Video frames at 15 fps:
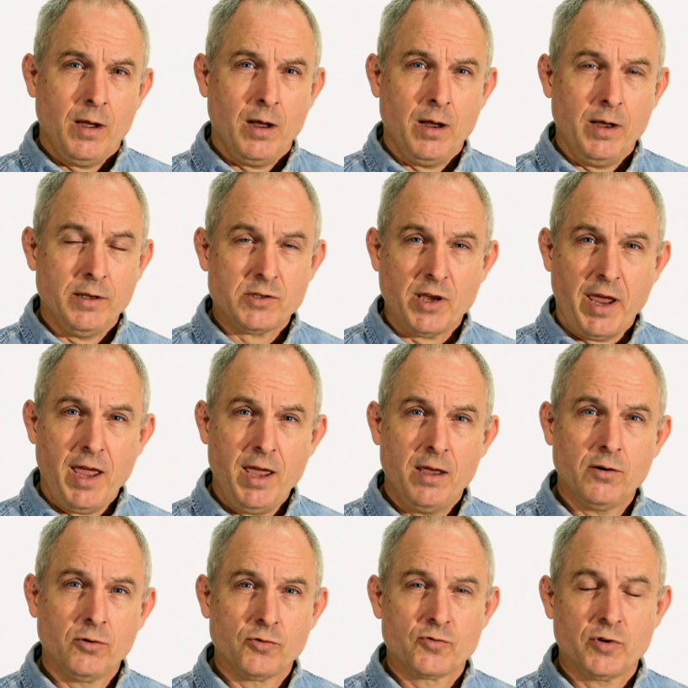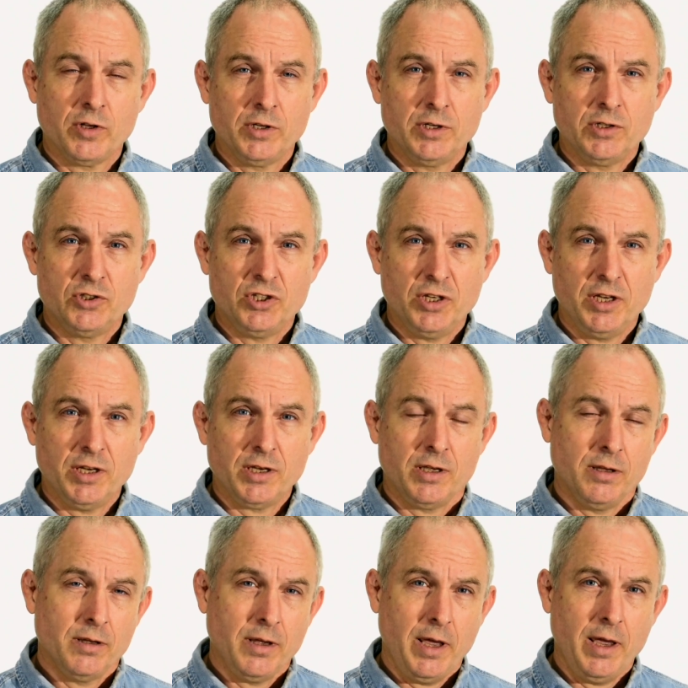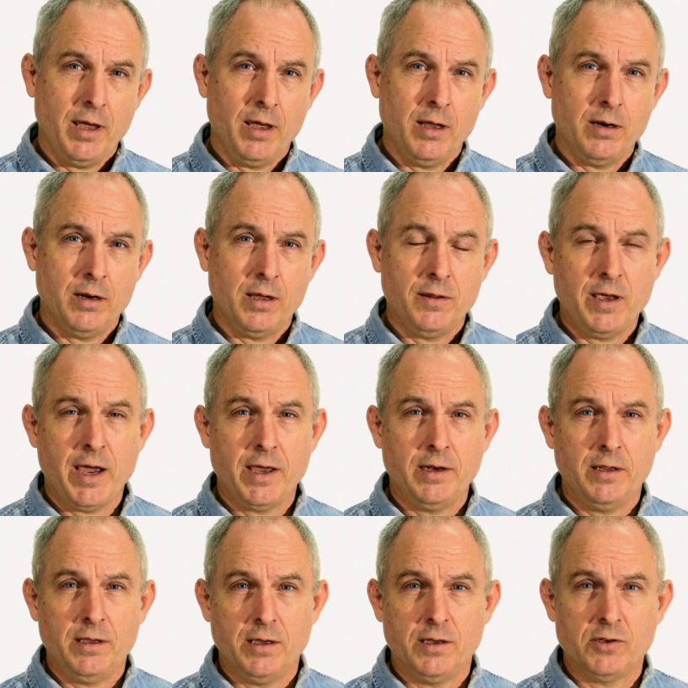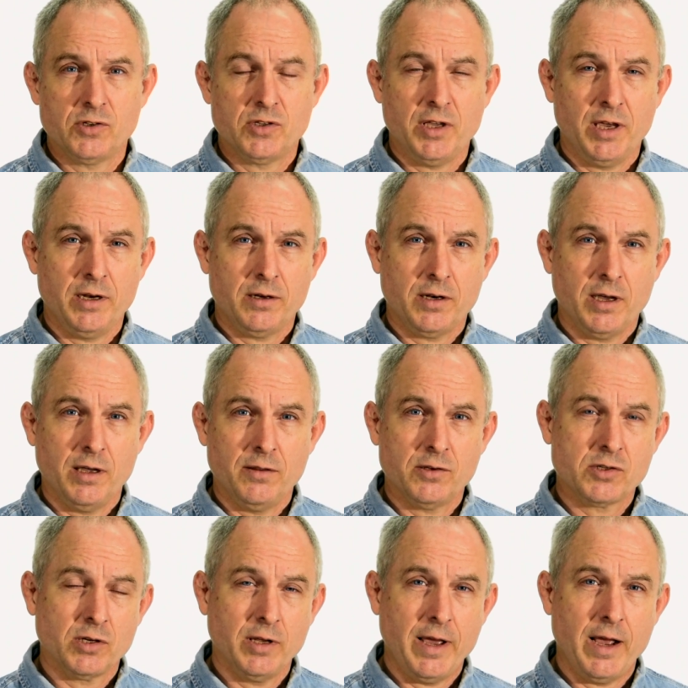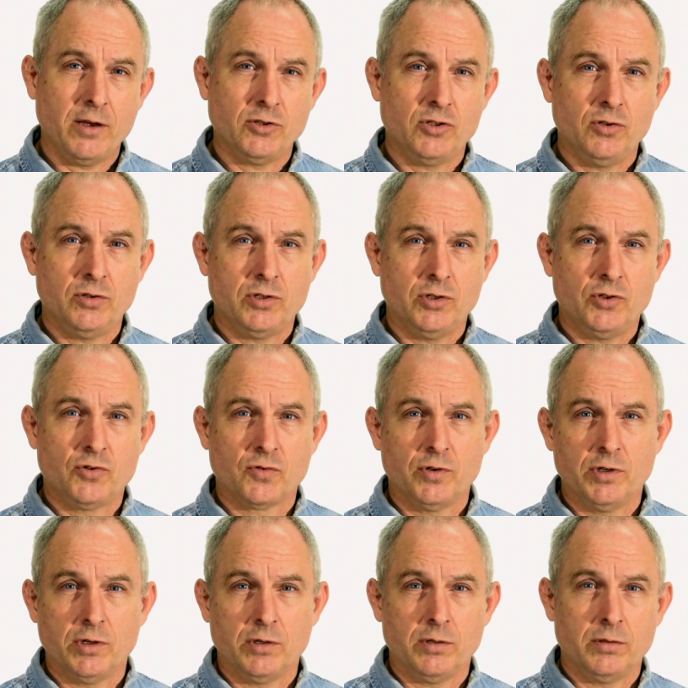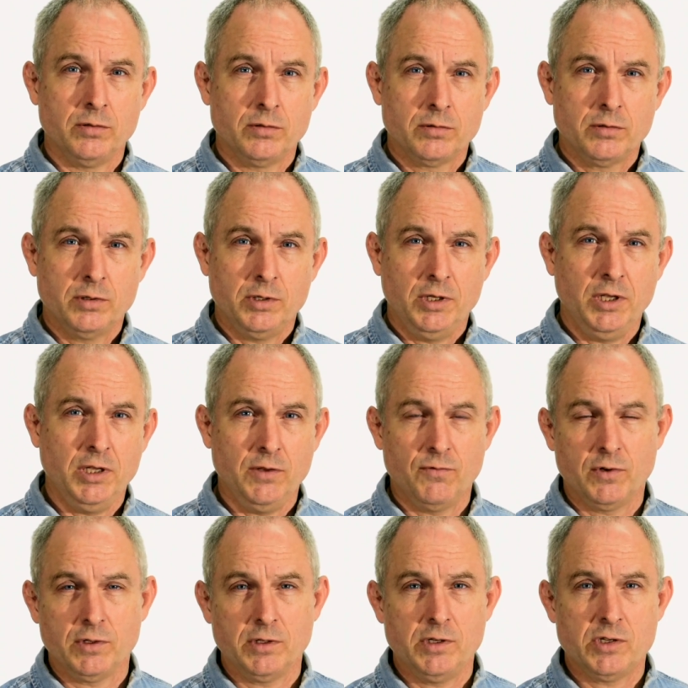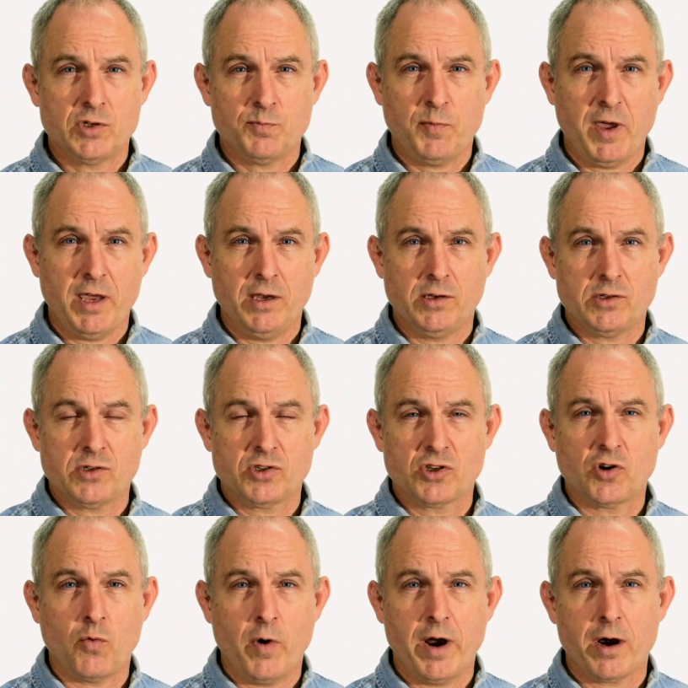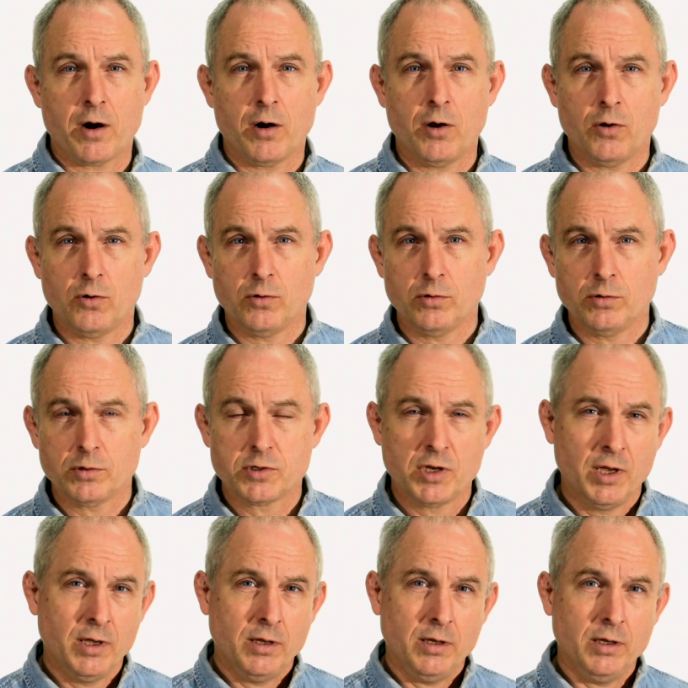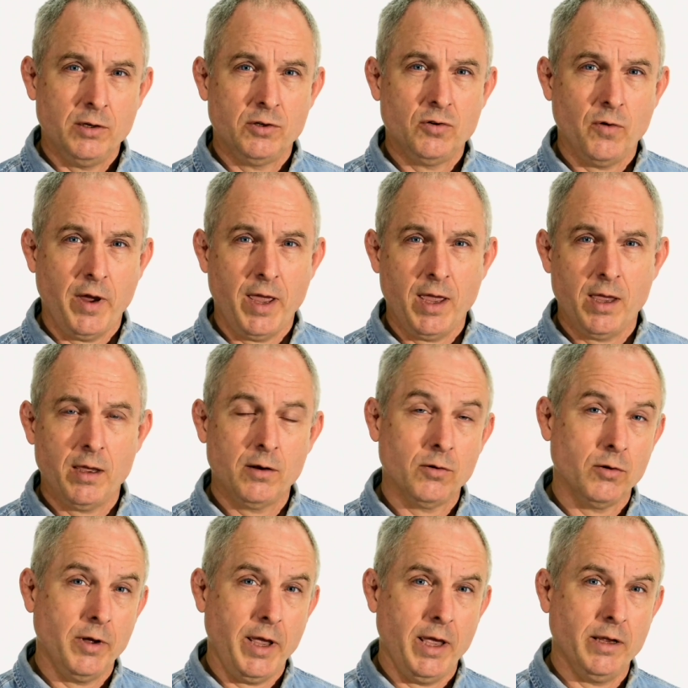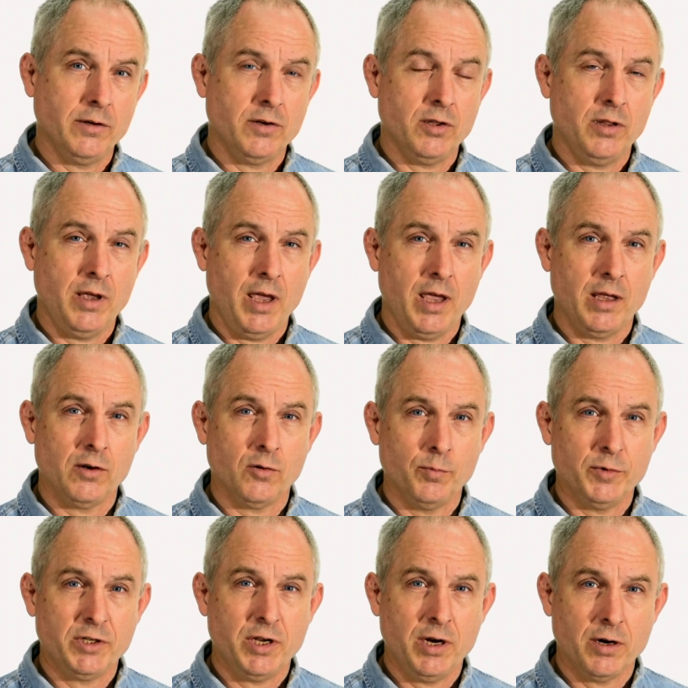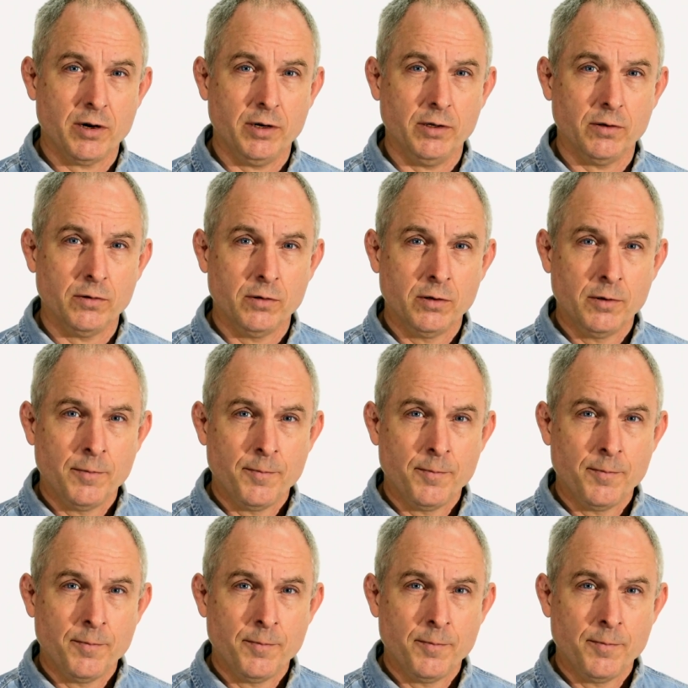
Uh, it's a handle drilling jig, and uh, the idea is that uh, this allows you to drill evenly spaced square holes into a handle and to the handle material.